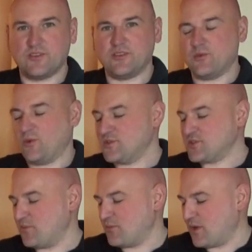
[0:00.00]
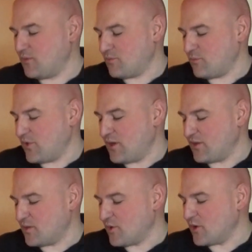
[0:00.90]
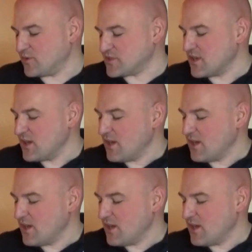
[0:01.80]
the ones I'm wearing at the moment.